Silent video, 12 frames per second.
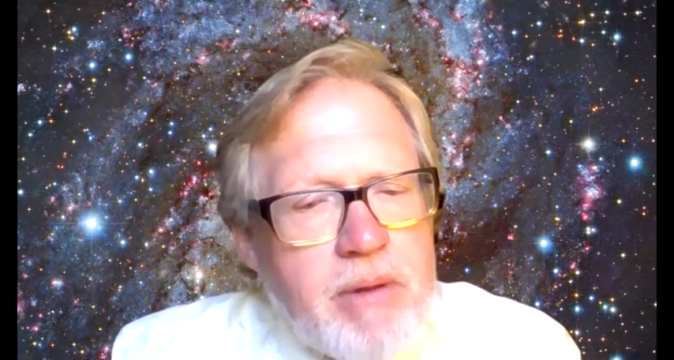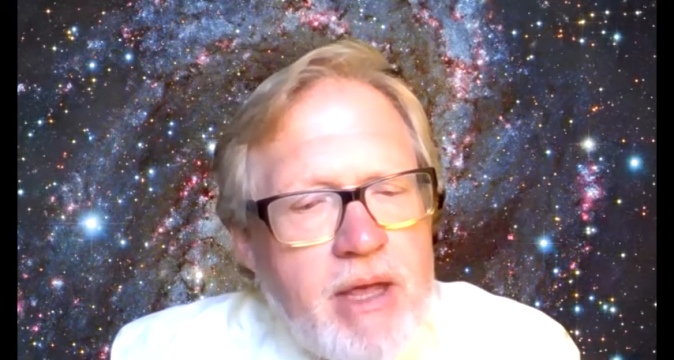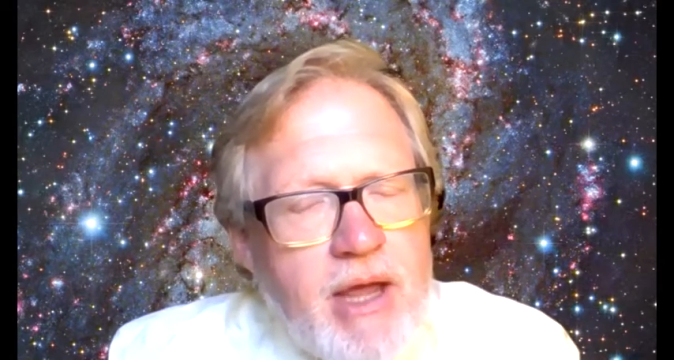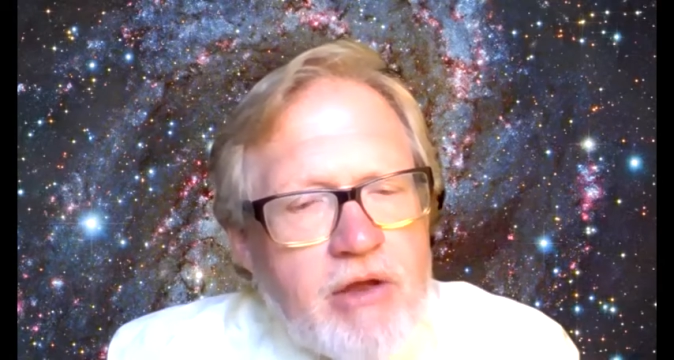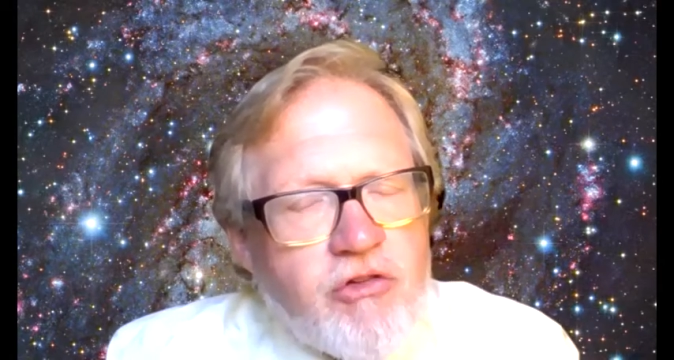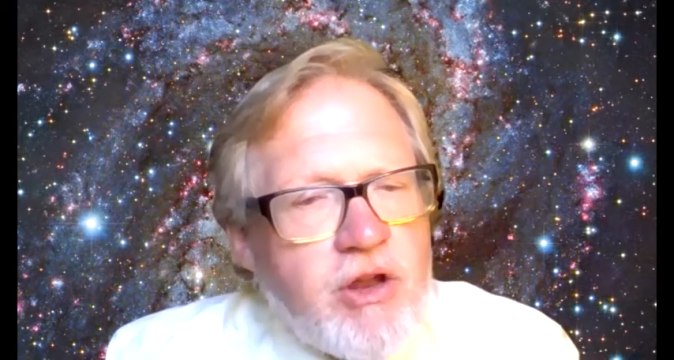
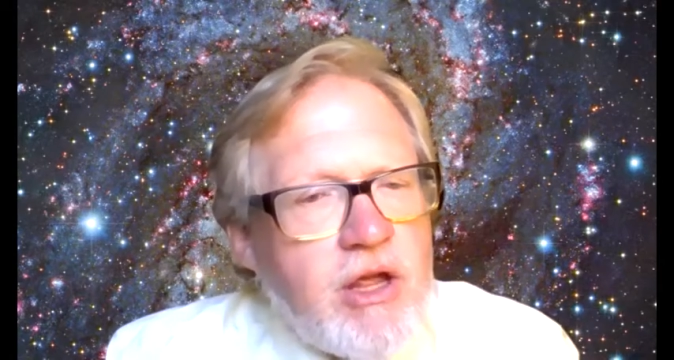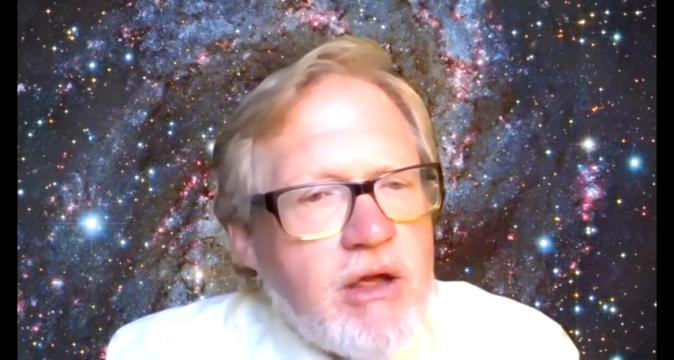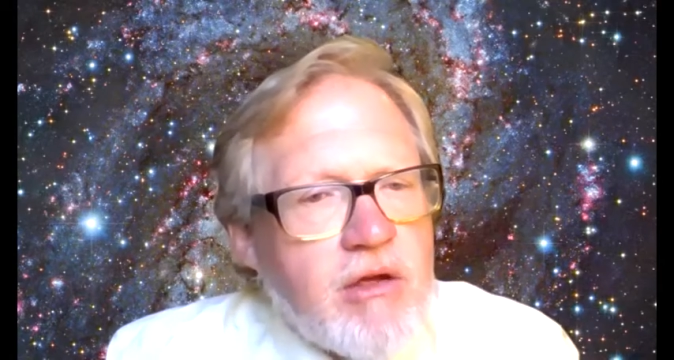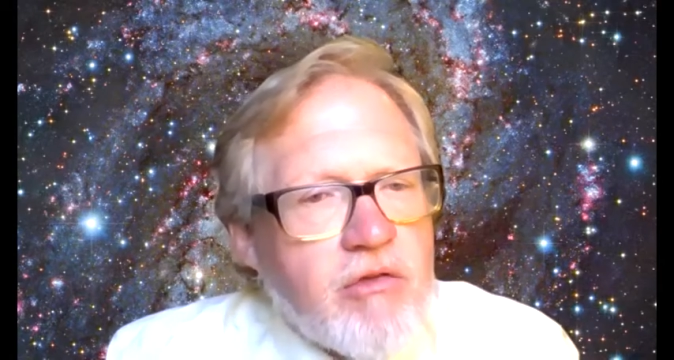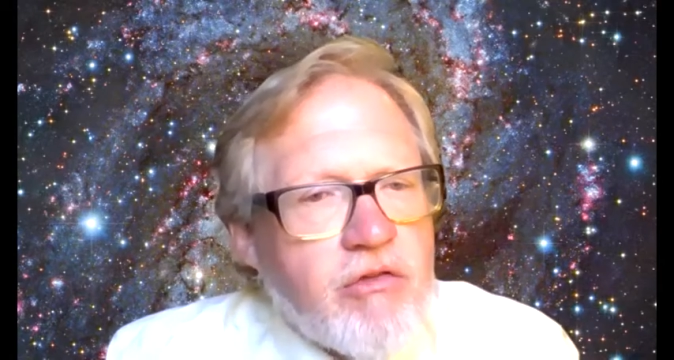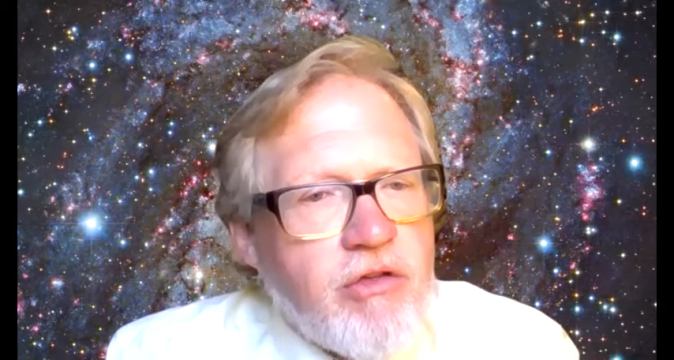
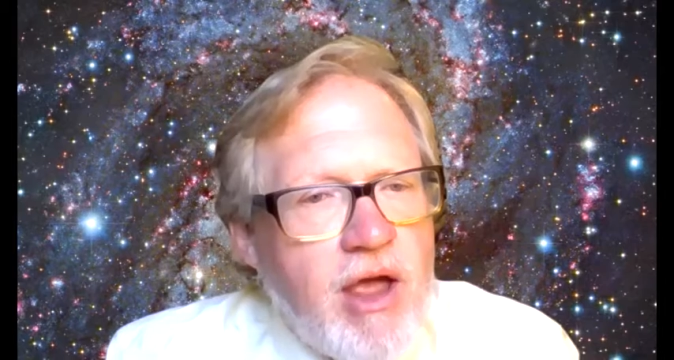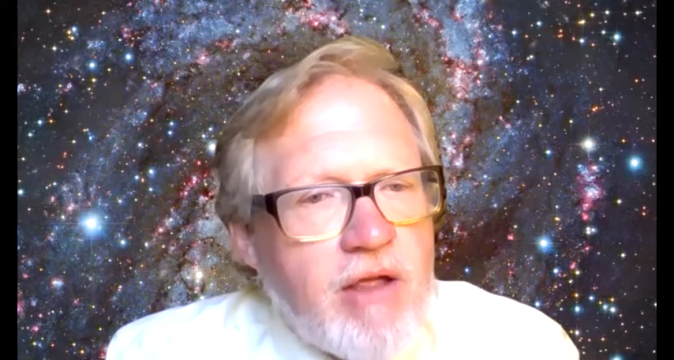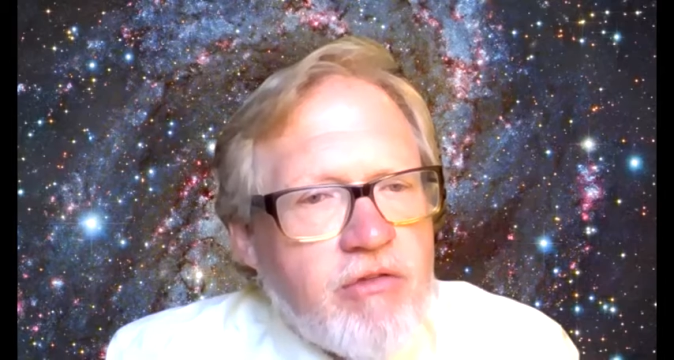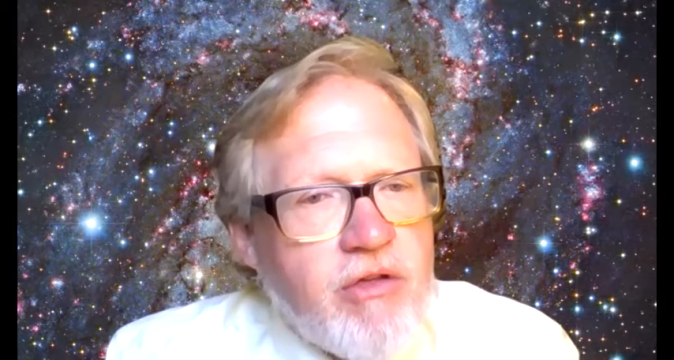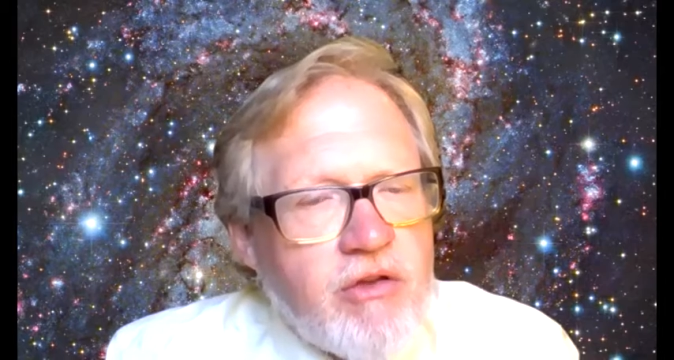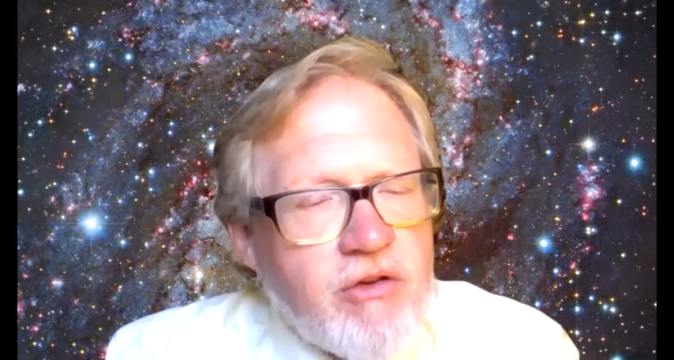PhD in
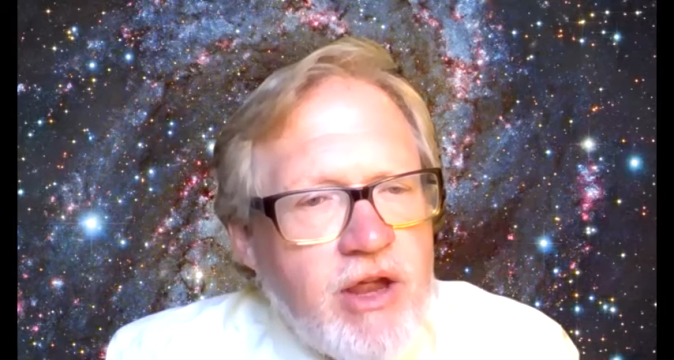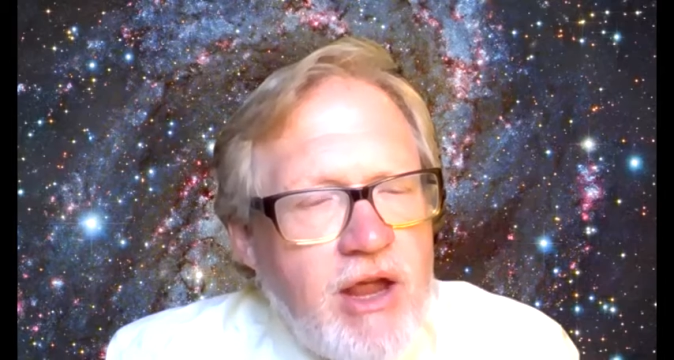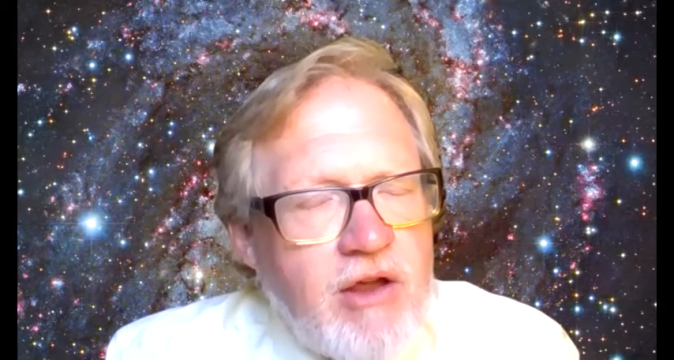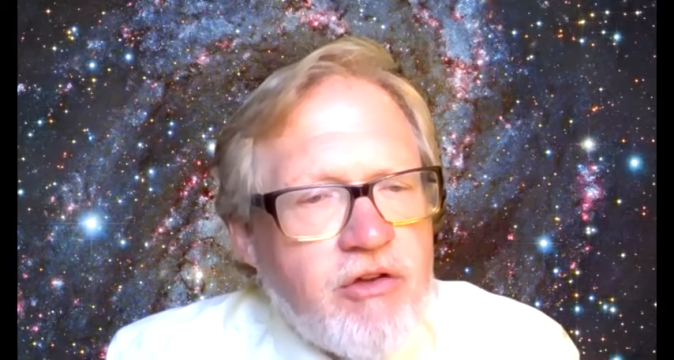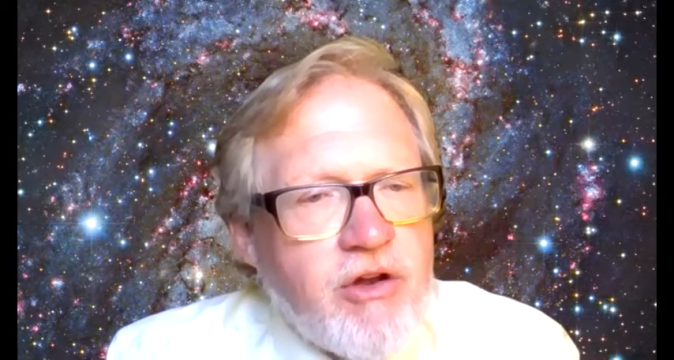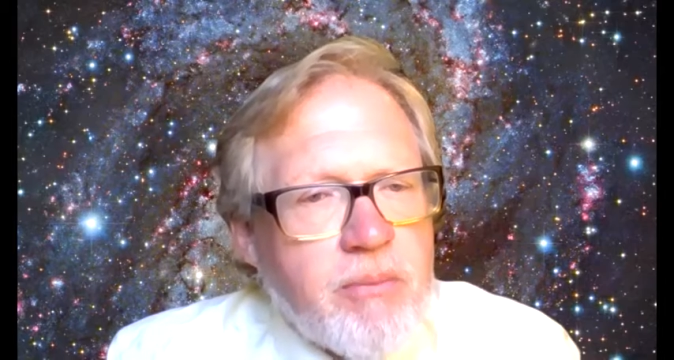science
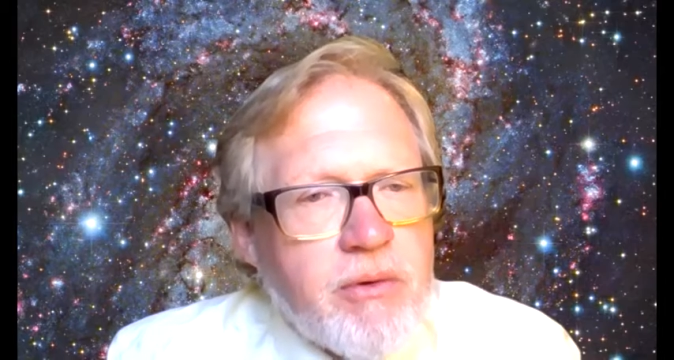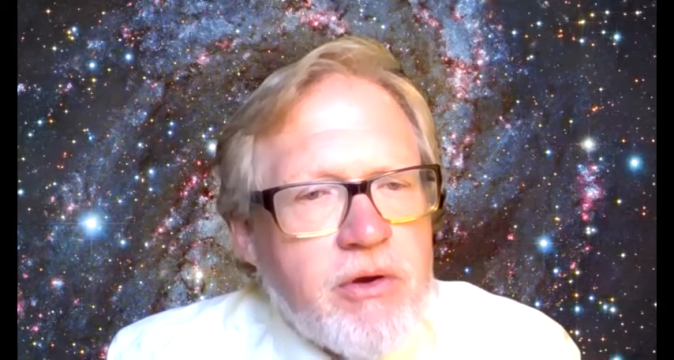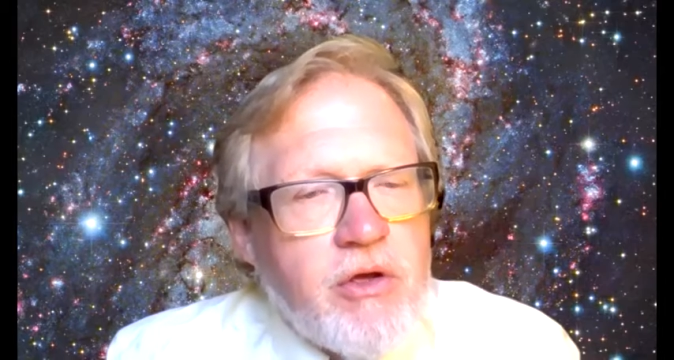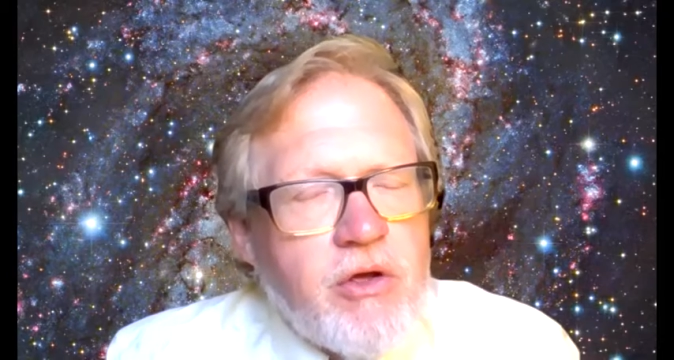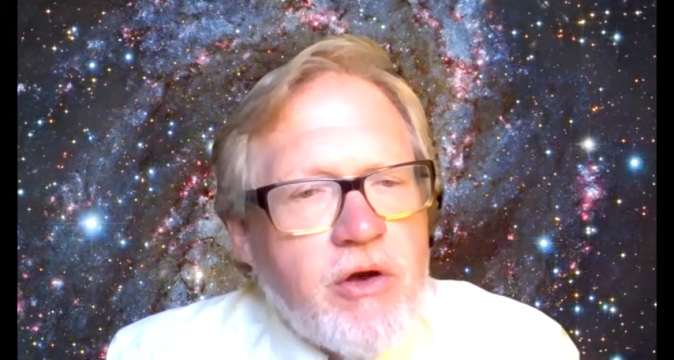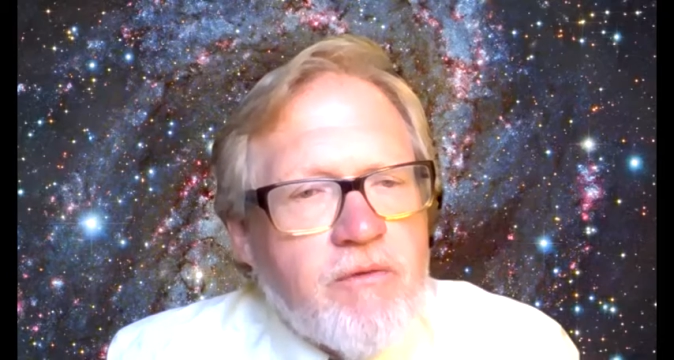education at
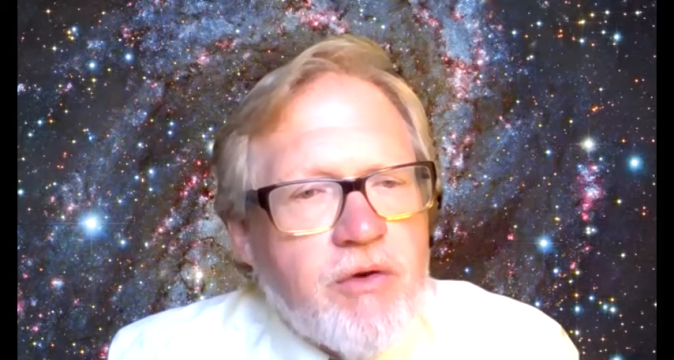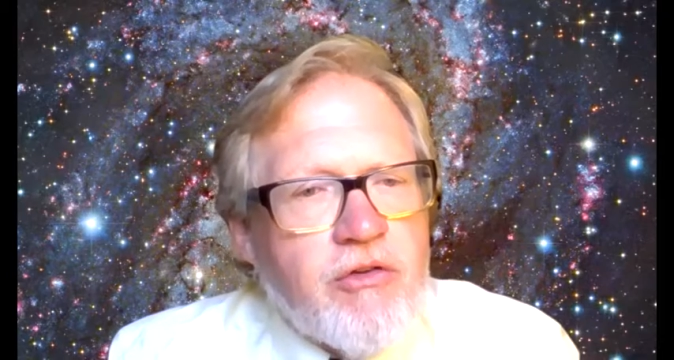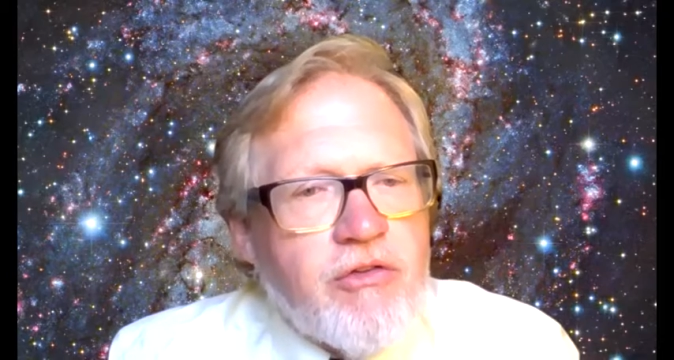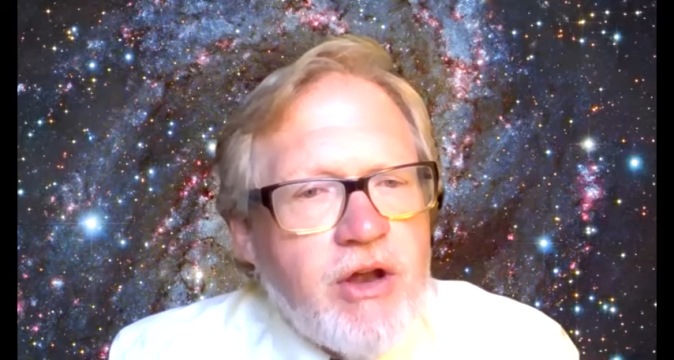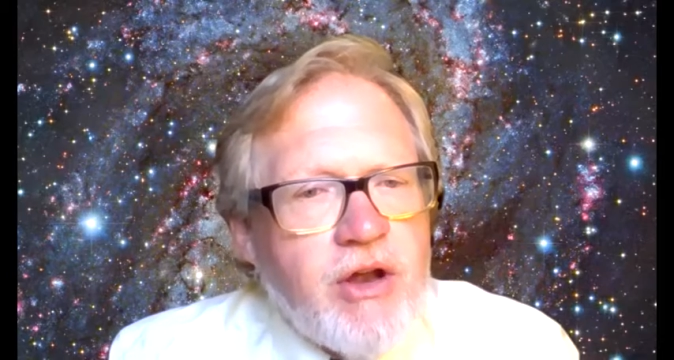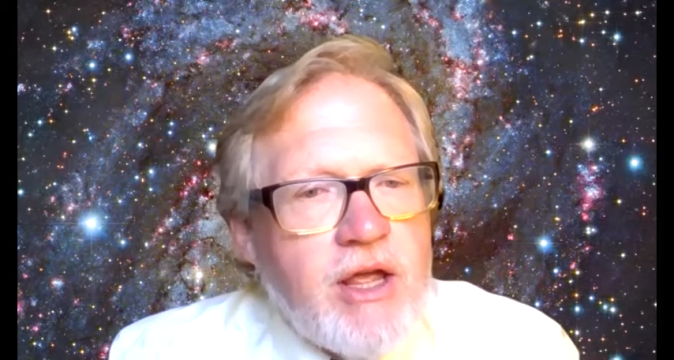Purdue
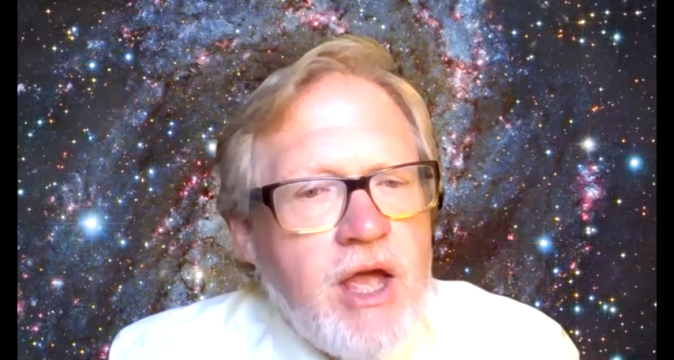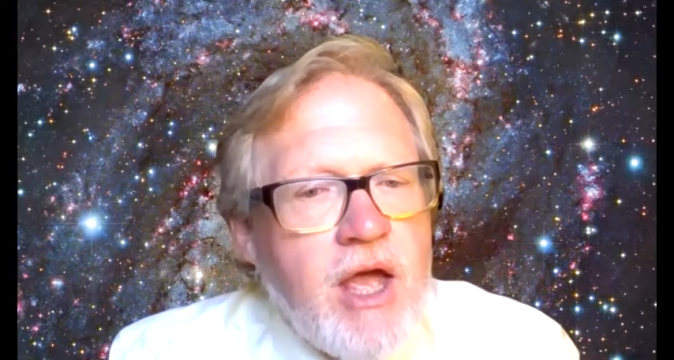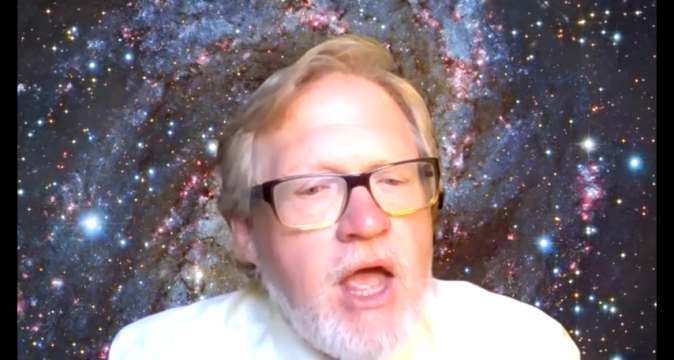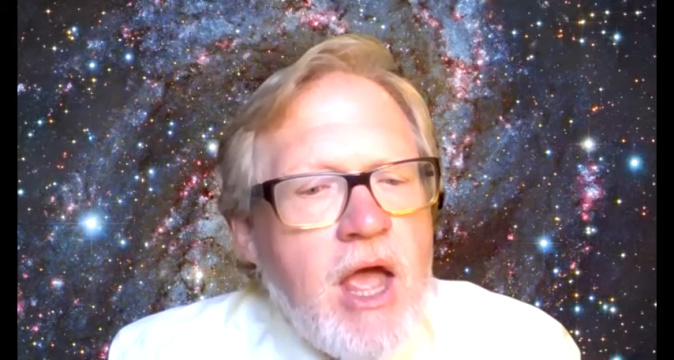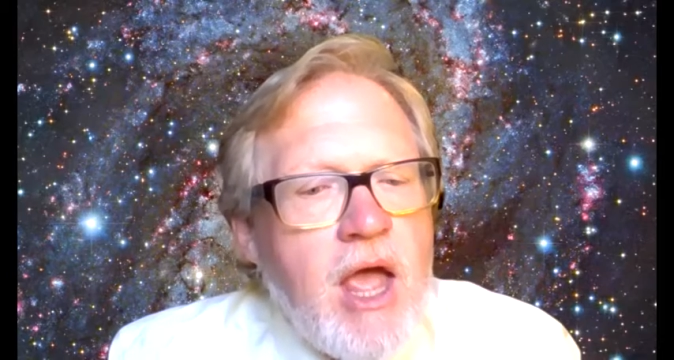University.